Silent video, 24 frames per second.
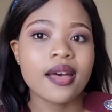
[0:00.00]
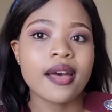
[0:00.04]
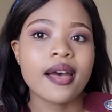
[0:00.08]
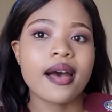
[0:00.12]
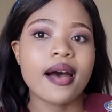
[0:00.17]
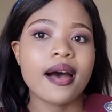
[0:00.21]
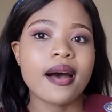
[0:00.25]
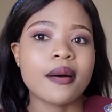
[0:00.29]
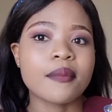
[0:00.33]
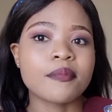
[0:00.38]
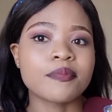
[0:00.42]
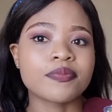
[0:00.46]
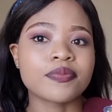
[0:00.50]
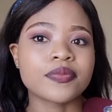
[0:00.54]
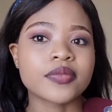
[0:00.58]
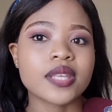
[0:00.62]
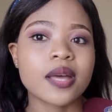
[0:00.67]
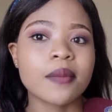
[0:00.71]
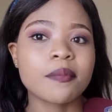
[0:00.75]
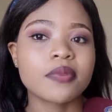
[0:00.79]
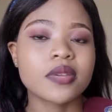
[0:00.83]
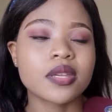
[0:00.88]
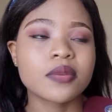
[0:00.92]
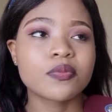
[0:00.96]

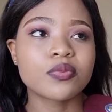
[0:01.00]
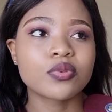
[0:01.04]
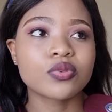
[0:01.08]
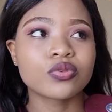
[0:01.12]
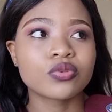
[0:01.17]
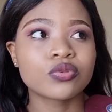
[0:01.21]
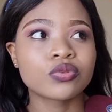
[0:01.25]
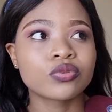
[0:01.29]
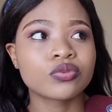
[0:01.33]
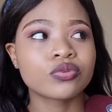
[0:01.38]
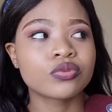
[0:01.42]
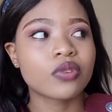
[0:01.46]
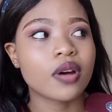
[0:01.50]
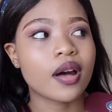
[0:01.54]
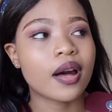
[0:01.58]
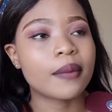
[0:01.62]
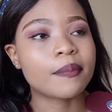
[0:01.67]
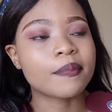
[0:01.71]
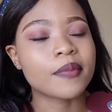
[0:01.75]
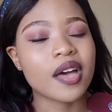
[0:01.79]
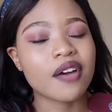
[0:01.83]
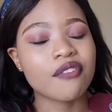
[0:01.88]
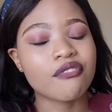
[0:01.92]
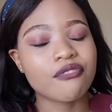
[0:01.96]
Some people
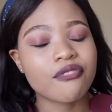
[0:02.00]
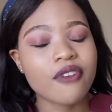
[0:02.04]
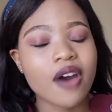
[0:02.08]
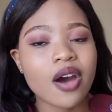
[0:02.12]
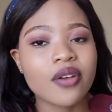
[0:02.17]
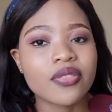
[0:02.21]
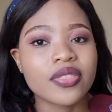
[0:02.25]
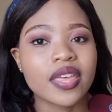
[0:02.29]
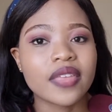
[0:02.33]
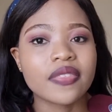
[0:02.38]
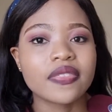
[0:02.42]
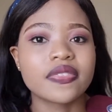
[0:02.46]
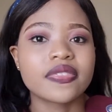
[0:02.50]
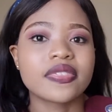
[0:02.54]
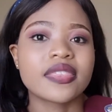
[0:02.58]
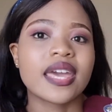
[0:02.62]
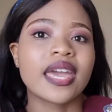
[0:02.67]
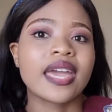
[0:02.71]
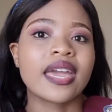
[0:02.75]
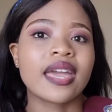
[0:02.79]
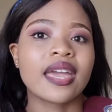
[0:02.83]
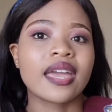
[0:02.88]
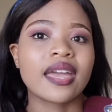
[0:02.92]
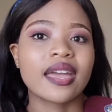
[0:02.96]
have found that
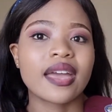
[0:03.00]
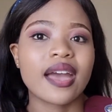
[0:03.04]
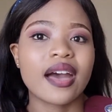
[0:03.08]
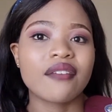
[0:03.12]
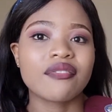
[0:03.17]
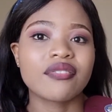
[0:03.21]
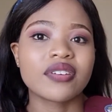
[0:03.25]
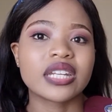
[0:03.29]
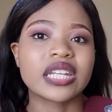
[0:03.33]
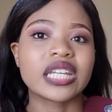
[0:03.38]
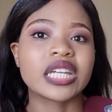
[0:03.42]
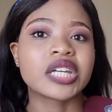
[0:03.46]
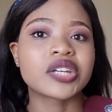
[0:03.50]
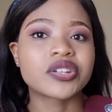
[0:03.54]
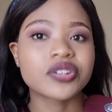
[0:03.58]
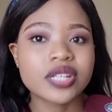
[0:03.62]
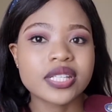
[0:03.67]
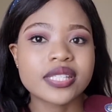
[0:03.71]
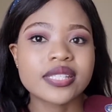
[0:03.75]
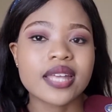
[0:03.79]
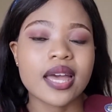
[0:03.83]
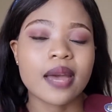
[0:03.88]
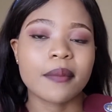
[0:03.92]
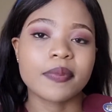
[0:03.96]
they have an
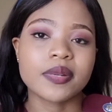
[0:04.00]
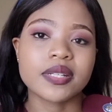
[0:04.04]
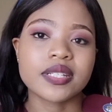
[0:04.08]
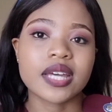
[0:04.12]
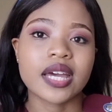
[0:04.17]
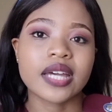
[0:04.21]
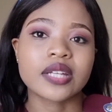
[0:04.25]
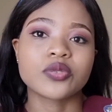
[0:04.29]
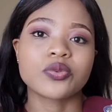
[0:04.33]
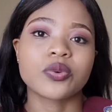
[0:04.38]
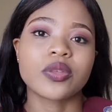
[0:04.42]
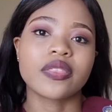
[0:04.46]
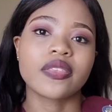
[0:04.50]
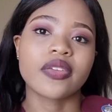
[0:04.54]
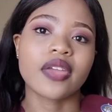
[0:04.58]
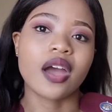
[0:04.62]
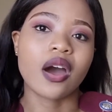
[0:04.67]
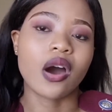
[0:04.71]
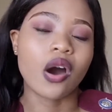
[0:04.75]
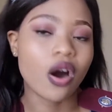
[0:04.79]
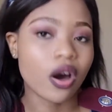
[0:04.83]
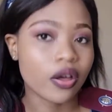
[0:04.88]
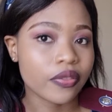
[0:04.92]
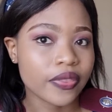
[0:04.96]
increased appetite when they
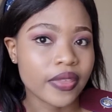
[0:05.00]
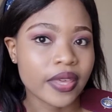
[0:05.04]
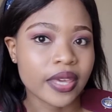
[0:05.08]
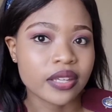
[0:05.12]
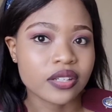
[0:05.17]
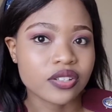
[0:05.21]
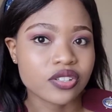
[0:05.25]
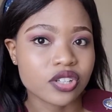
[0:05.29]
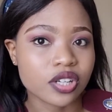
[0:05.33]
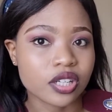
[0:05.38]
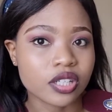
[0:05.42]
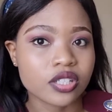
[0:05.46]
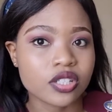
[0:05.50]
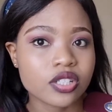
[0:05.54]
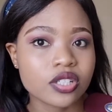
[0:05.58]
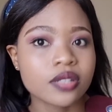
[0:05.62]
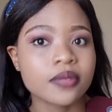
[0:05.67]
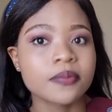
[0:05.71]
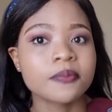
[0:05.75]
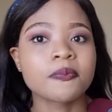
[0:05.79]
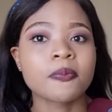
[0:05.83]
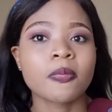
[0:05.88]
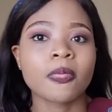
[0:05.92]
are on the injection,